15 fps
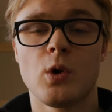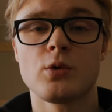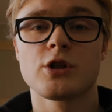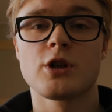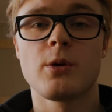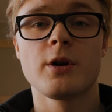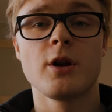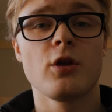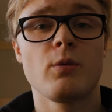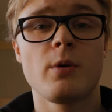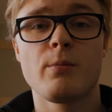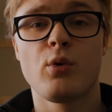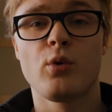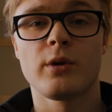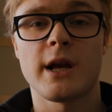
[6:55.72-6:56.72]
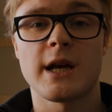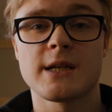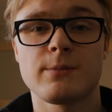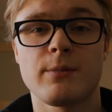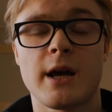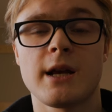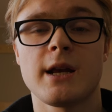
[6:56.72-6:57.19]
Also, another important
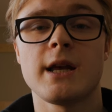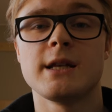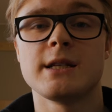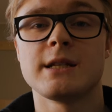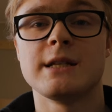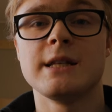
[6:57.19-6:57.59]
aspect is